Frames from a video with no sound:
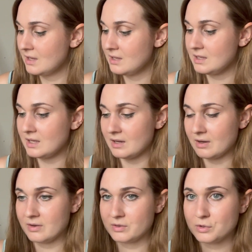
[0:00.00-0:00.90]
Yeah,
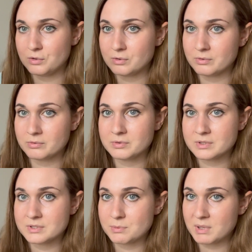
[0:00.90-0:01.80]
I googled
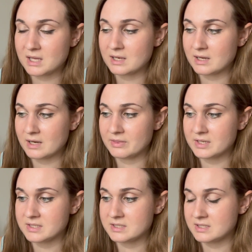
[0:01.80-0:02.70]
Stapelia and that
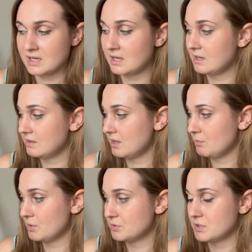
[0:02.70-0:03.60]
did say they were
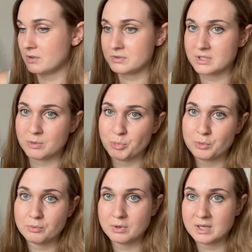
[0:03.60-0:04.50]
non-toxic, but
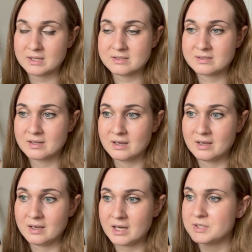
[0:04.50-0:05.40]

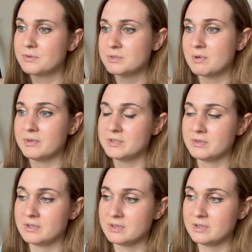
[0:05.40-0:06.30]
it's always worth
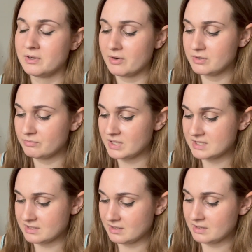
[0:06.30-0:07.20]
doing your own
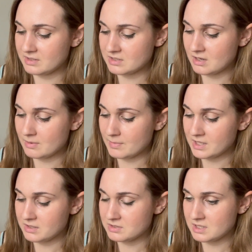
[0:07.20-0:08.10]
research. I
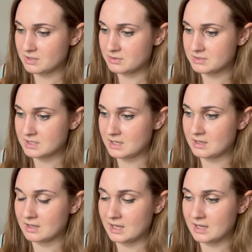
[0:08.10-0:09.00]
usually use
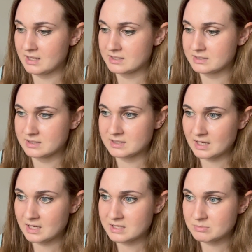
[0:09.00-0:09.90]
the
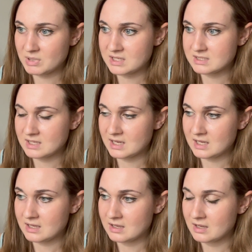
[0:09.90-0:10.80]

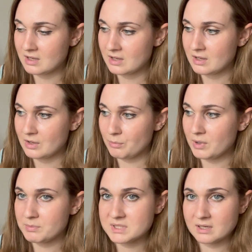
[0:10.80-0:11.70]
ASPCA
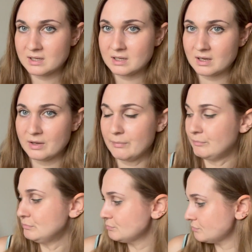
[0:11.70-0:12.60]

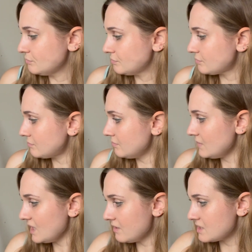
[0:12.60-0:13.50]
website.
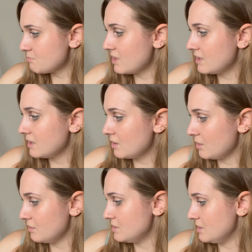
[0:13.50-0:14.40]
That's my
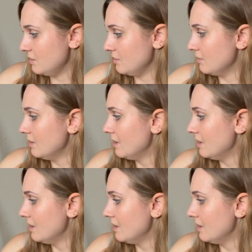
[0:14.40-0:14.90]
go-to.